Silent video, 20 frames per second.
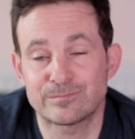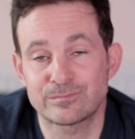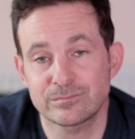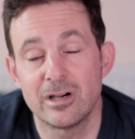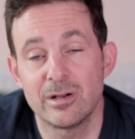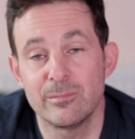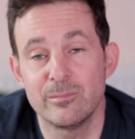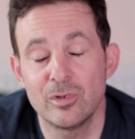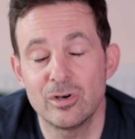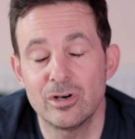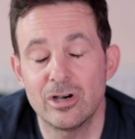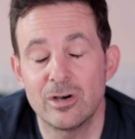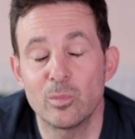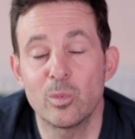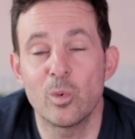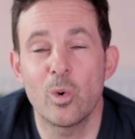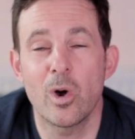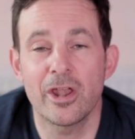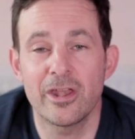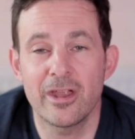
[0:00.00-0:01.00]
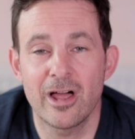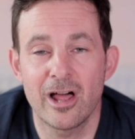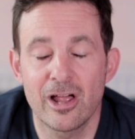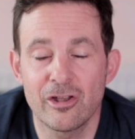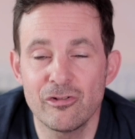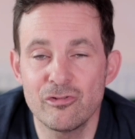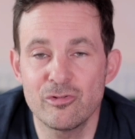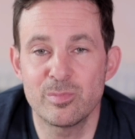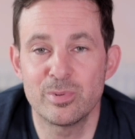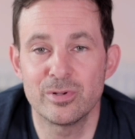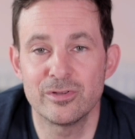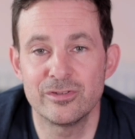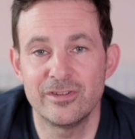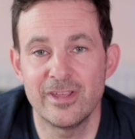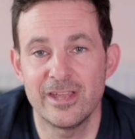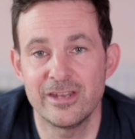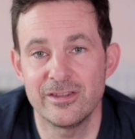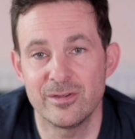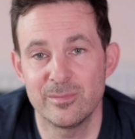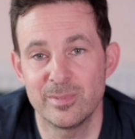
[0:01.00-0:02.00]
I'm not
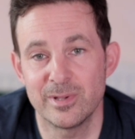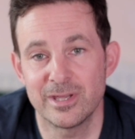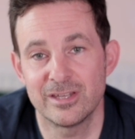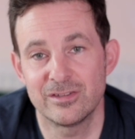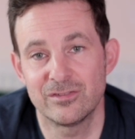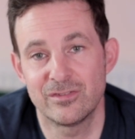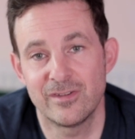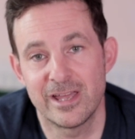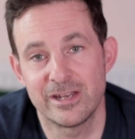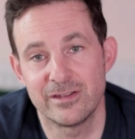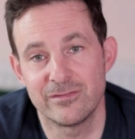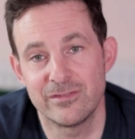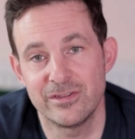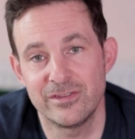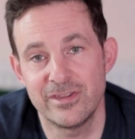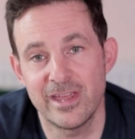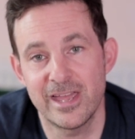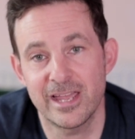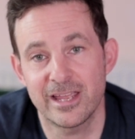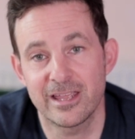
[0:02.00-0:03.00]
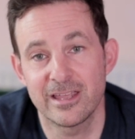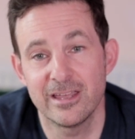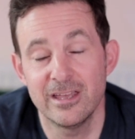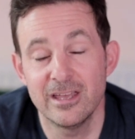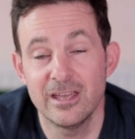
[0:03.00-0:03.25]
100% the biggest fan of the deck,